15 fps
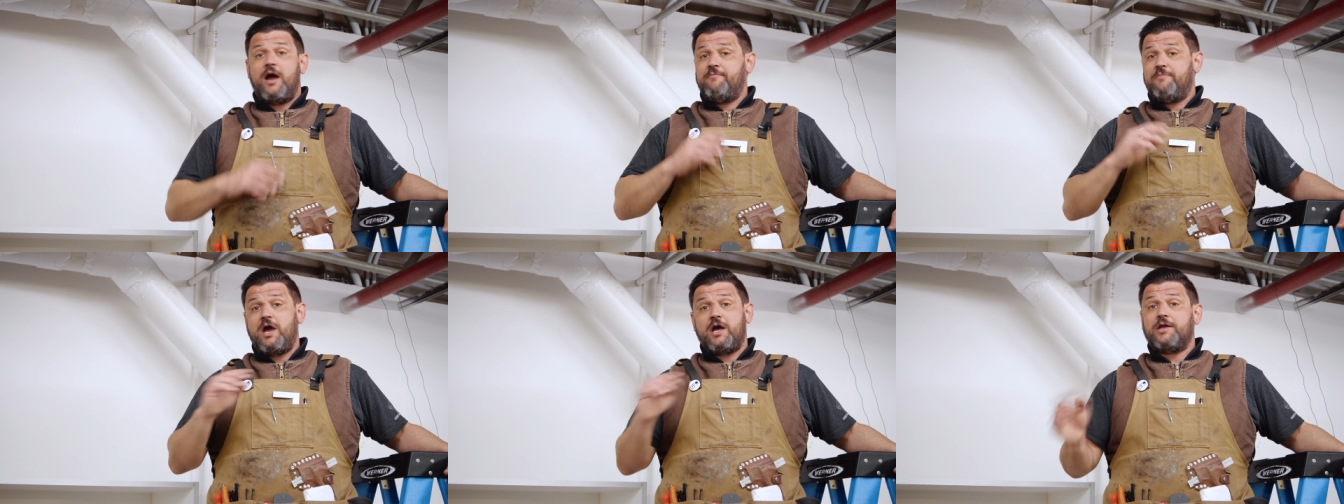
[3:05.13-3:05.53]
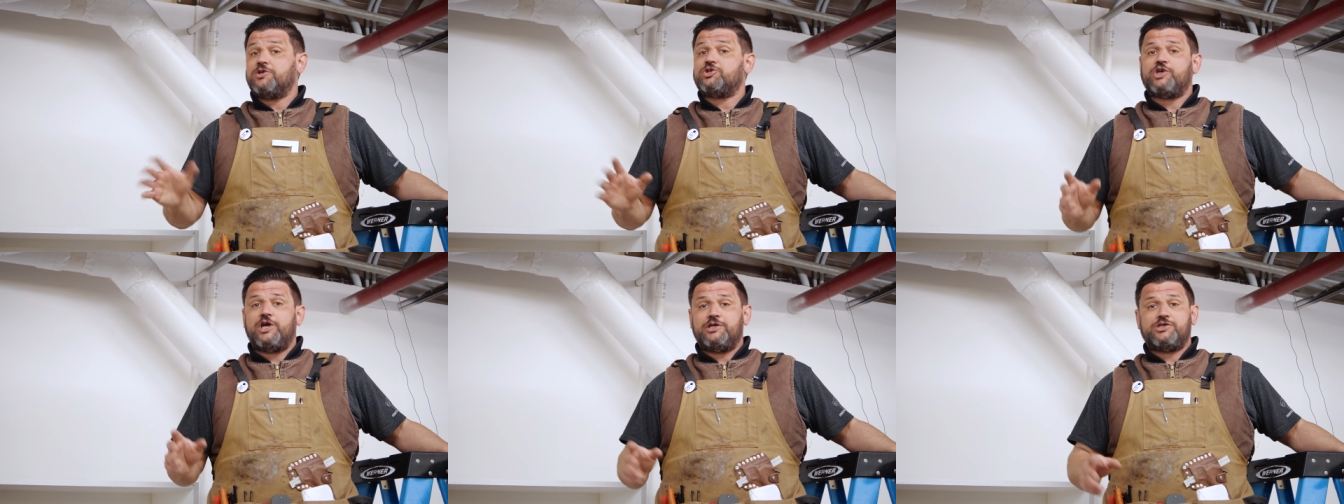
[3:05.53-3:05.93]
I'm not gonna
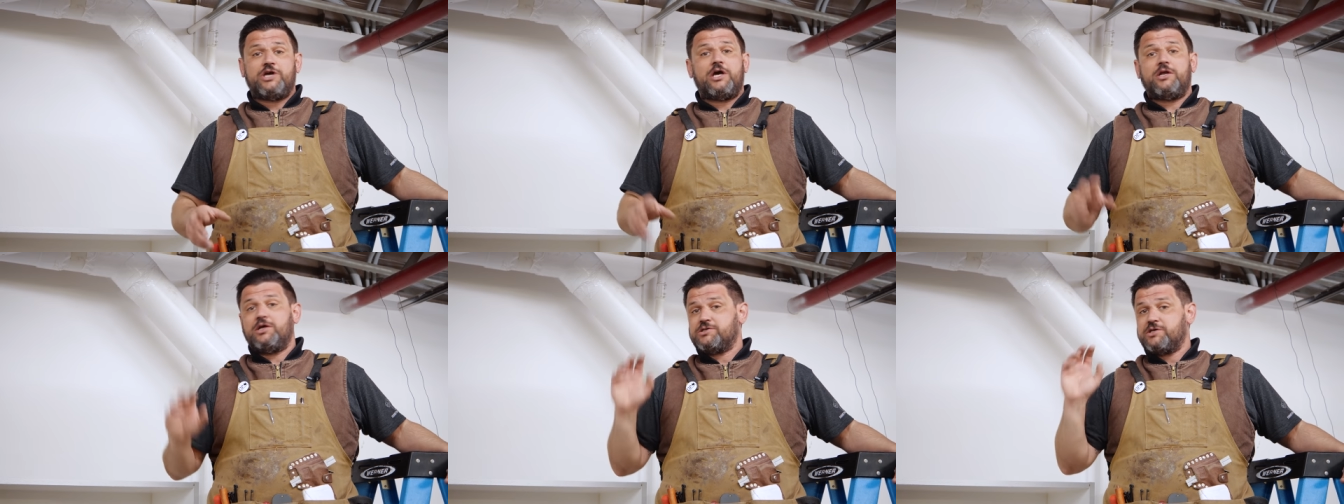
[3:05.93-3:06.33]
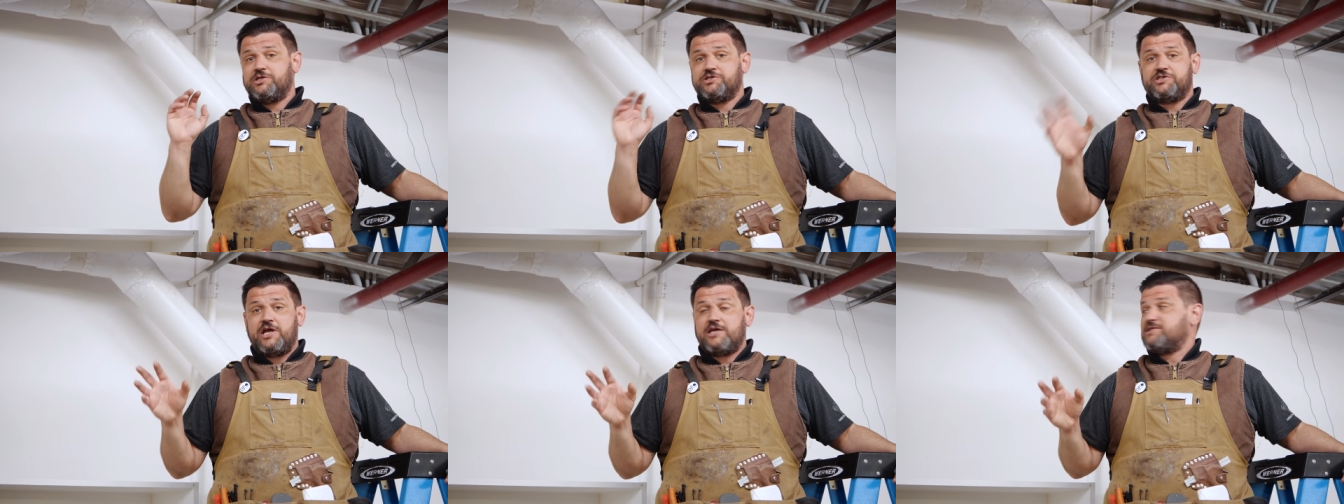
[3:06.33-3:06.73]
change that. It's
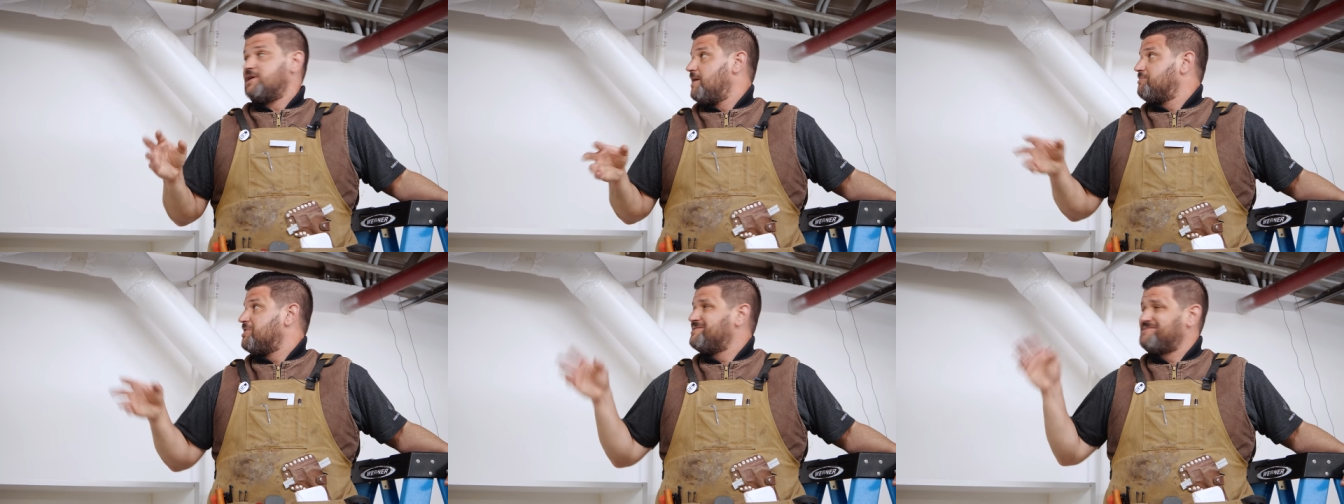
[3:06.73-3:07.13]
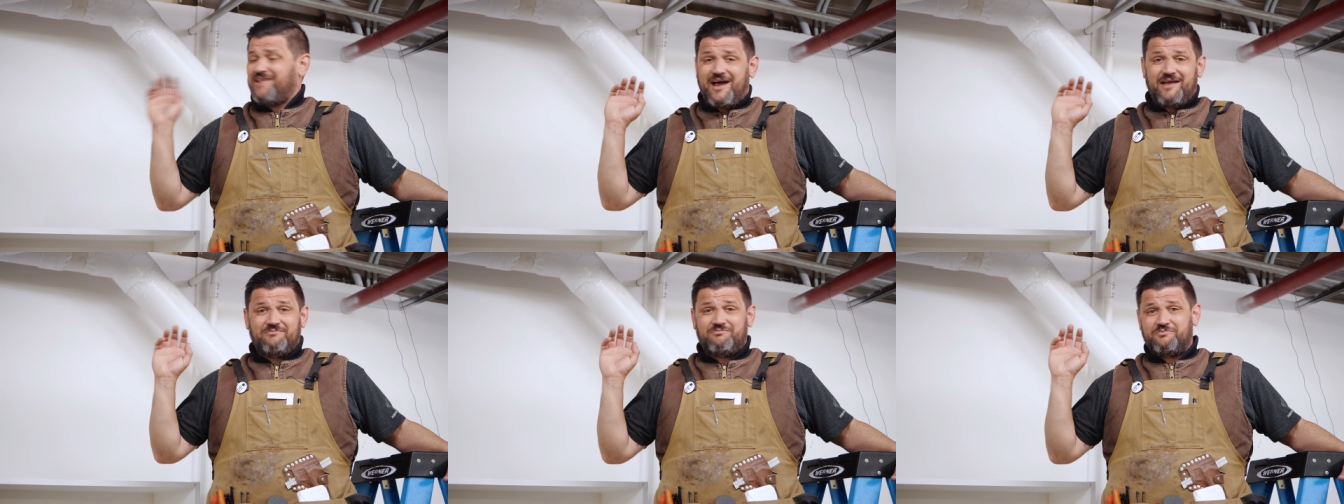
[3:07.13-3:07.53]
gonna stay taped. It's
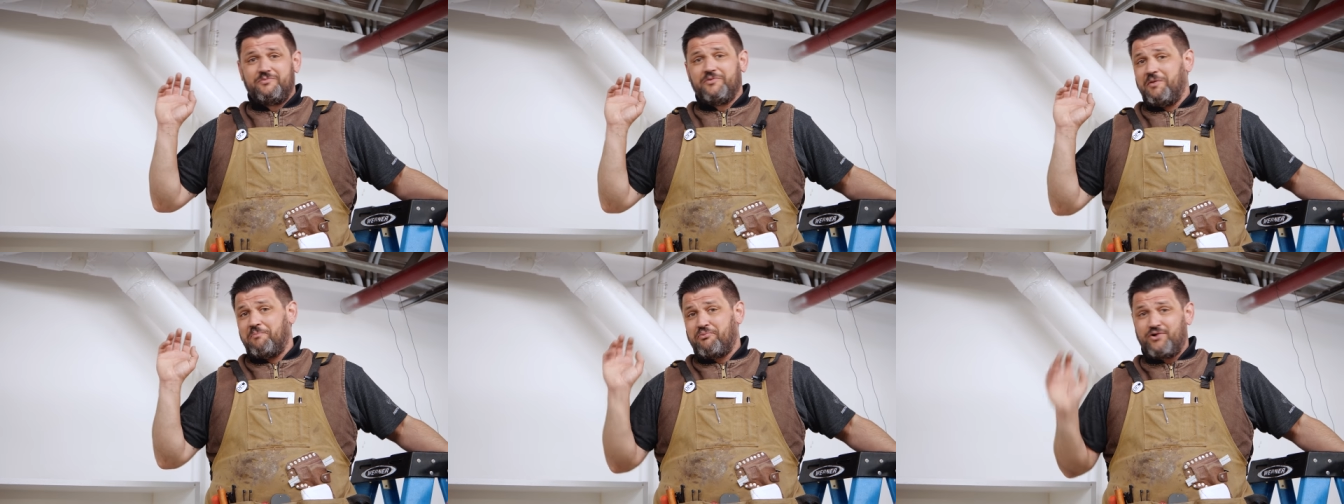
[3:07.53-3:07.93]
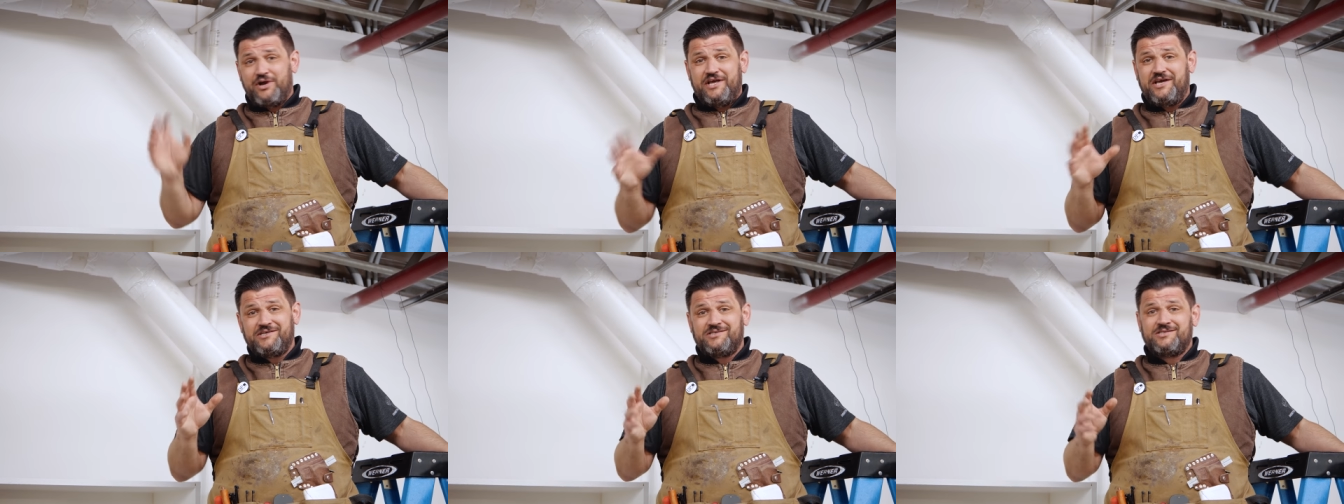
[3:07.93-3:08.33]
not the
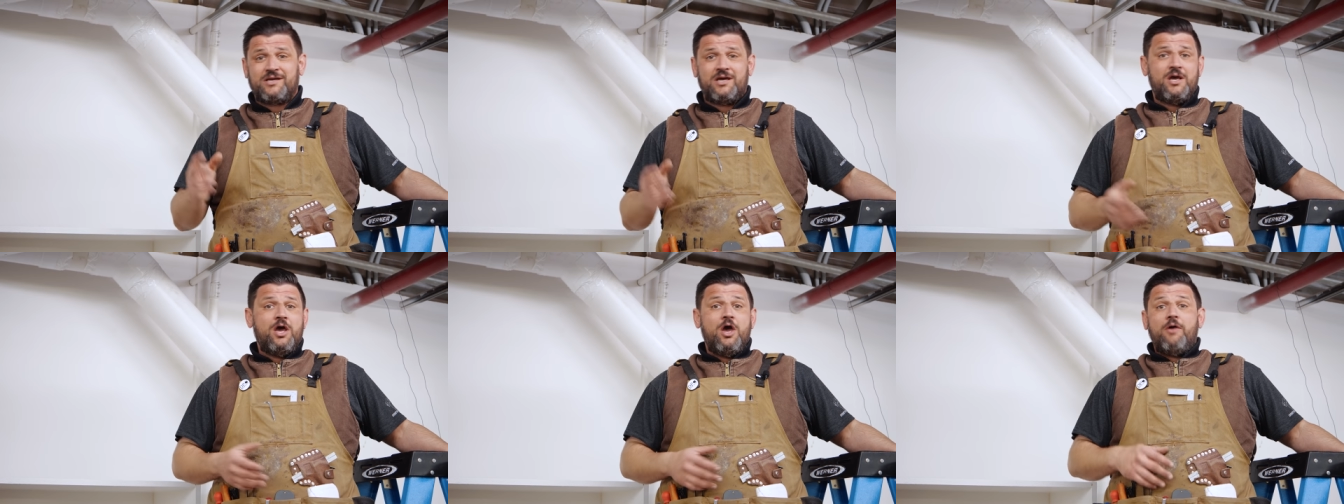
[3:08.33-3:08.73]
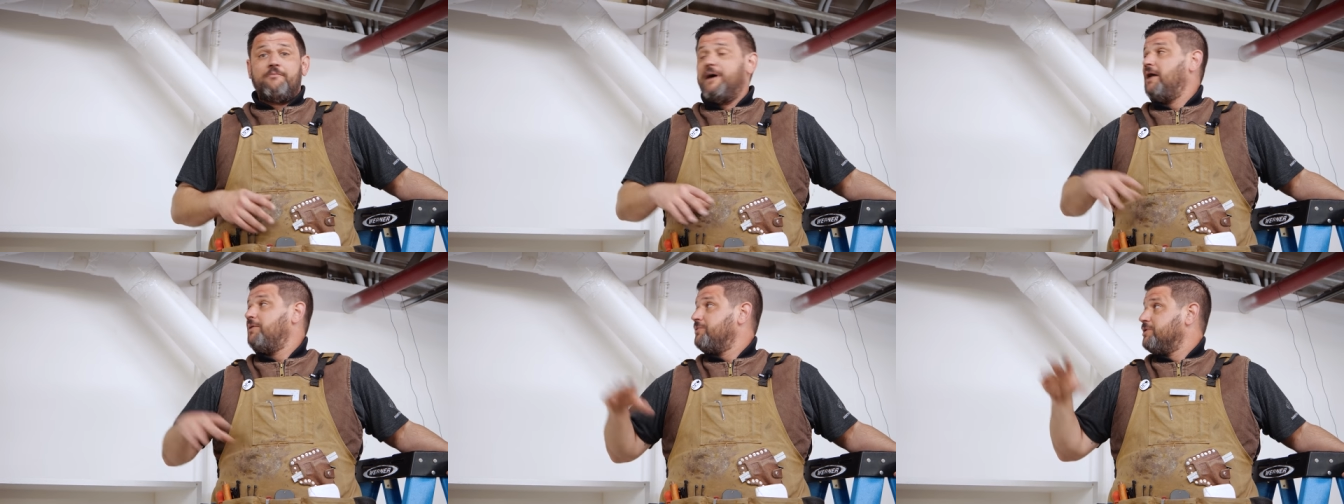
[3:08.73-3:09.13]
prettiest,
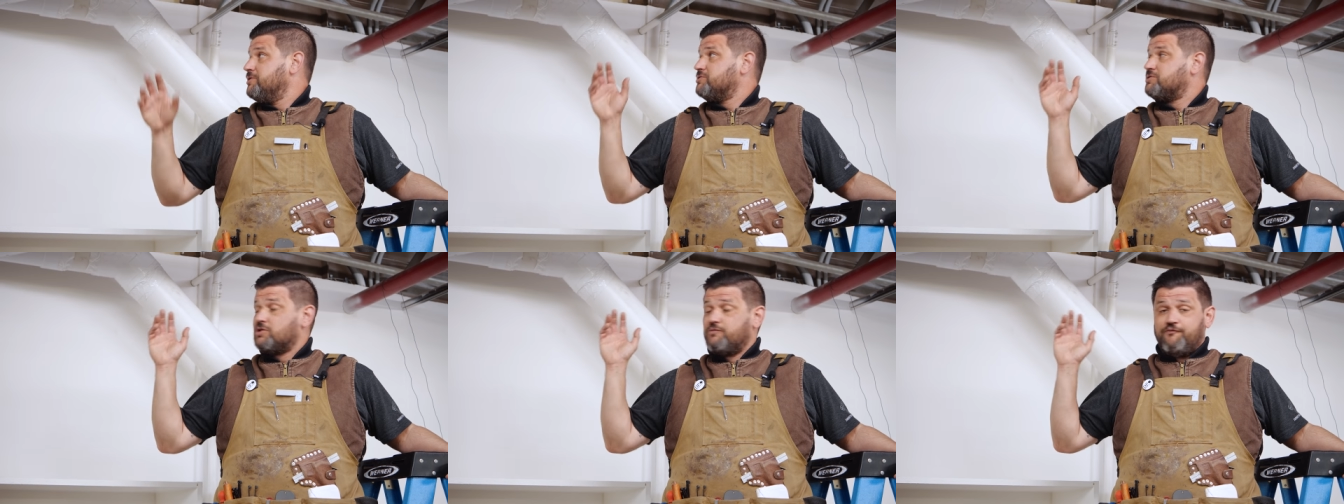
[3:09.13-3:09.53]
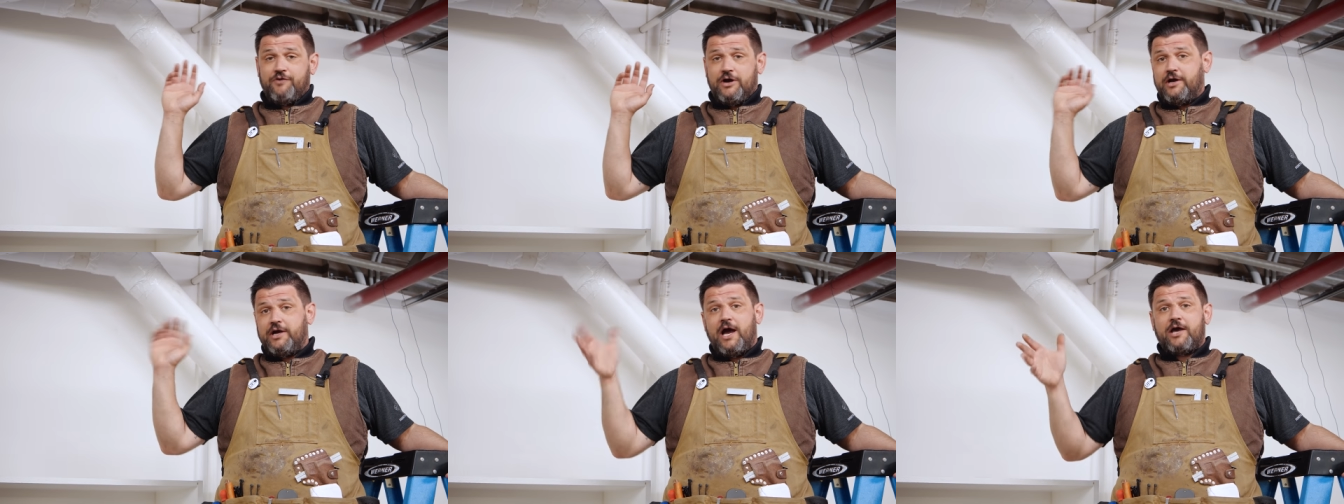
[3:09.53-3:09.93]
but we used
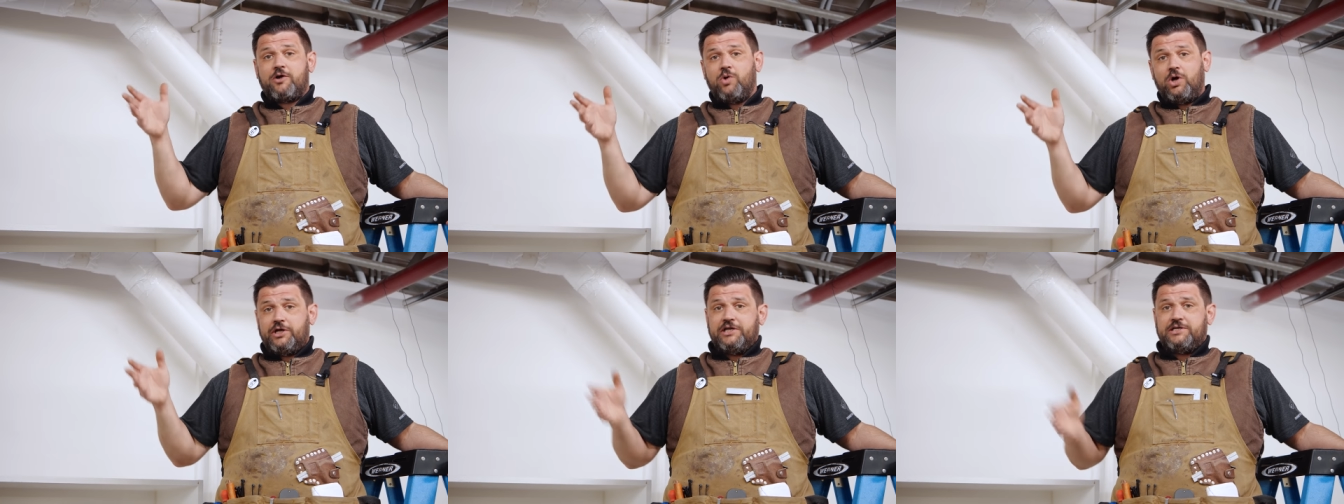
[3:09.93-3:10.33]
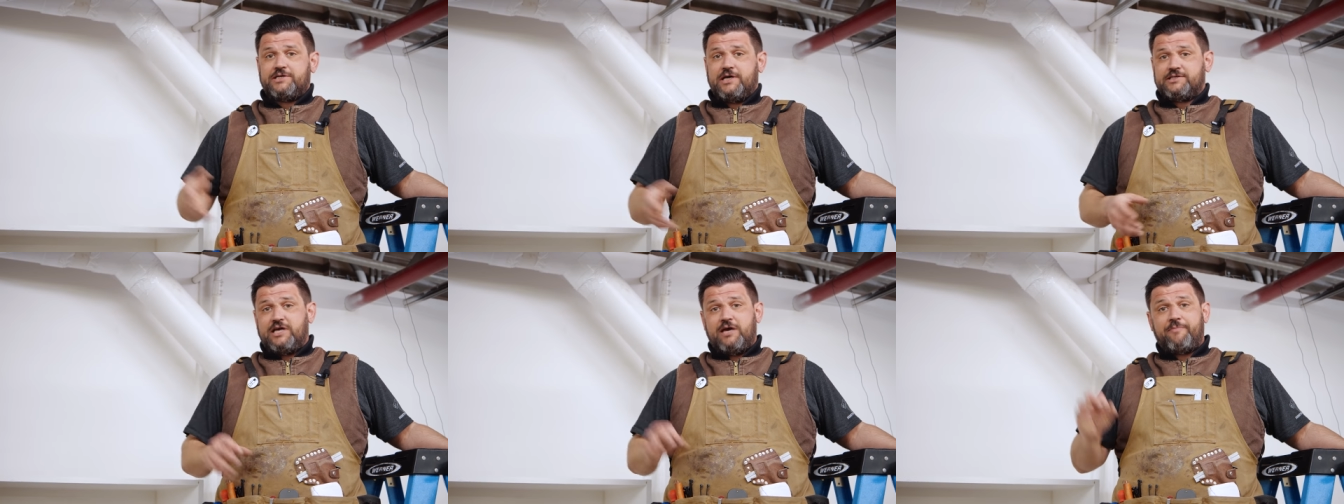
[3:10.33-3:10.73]
very high quality
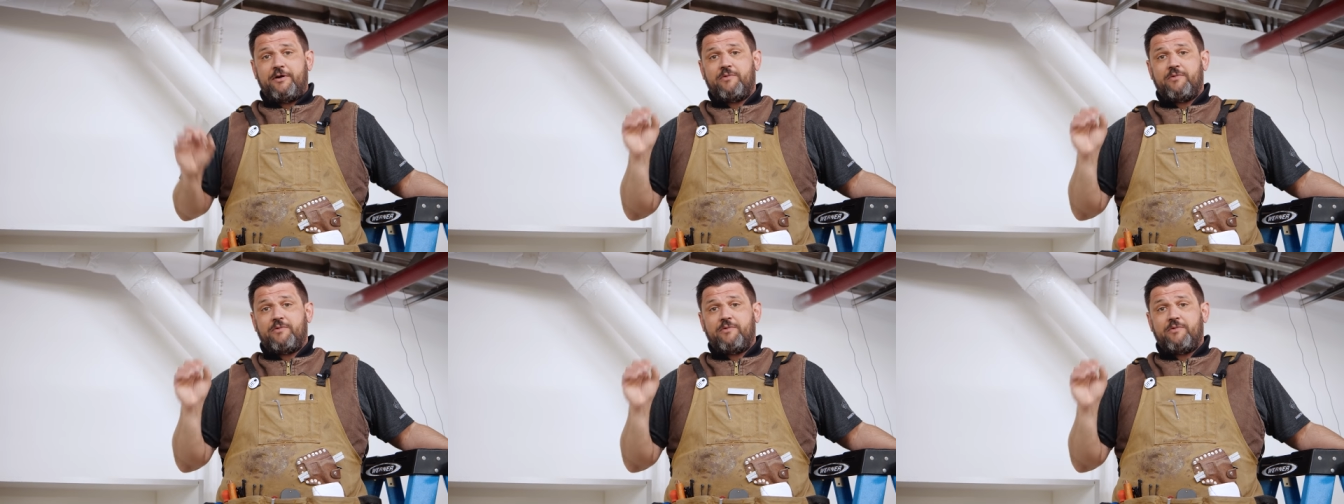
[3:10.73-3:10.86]
duct tape.